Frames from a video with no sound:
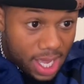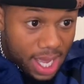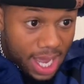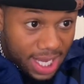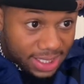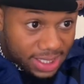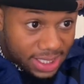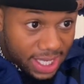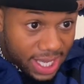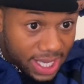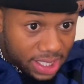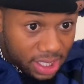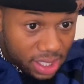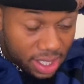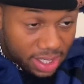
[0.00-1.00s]
I
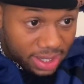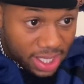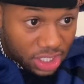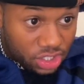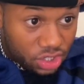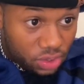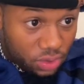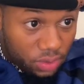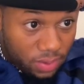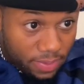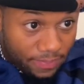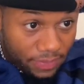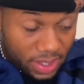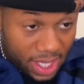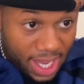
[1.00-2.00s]
said that you
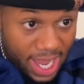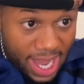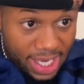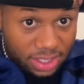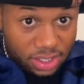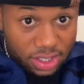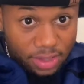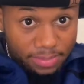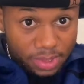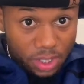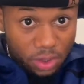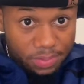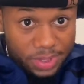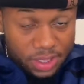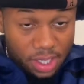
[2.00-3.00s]
had some
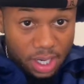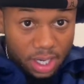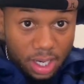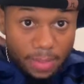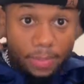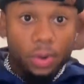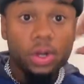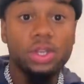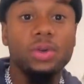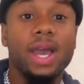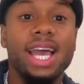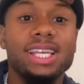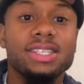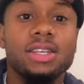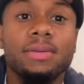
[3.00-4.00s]
dope syrup or you
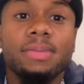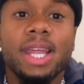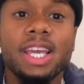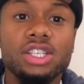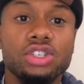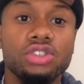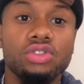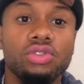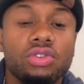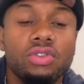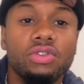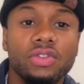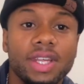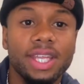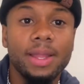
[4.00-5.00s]
had some nice
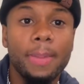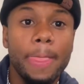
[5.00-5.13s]
jewelry.